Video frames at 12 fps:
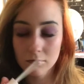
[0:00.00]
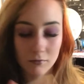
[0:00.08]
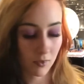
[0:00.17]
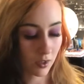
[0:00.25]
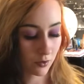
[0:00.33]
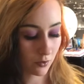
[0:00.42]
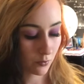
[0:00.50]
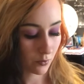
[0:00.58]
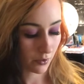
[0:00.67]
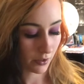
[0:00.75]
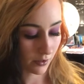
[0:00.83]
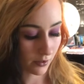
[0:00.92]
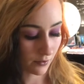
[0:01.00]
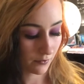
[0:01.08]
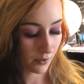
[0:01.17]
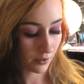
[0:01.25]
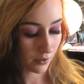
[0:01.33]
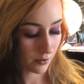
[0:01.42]
I don't know what it is. I feel like
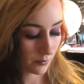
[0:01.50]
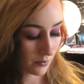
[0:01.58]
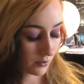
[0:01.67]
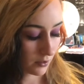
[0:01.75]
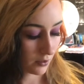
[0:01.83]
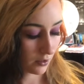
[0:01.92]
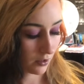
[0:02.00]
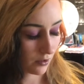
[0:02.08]
it smells like...